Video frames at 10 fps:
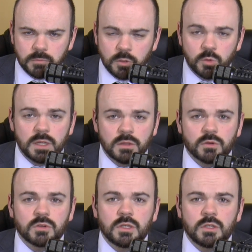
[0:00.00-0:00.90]
You're
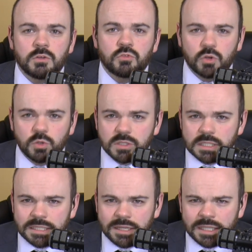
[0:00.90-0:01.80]
either
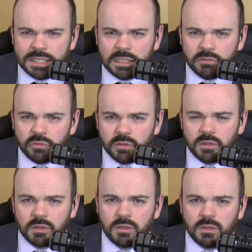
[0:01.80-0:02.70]
grossly naive
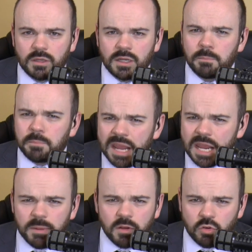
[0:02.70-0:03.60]
and a
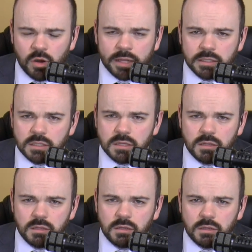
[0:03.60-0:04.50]
babe in Christ,
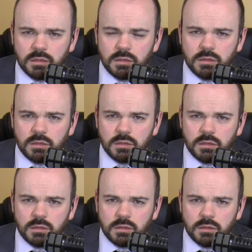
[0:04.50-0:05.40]

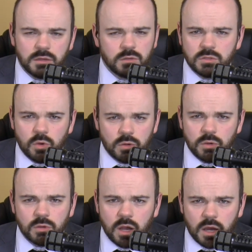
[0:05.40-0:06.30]
you don't
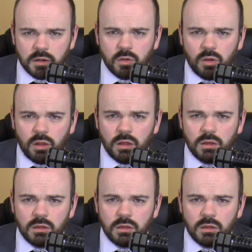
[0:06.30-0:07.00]
know God at all.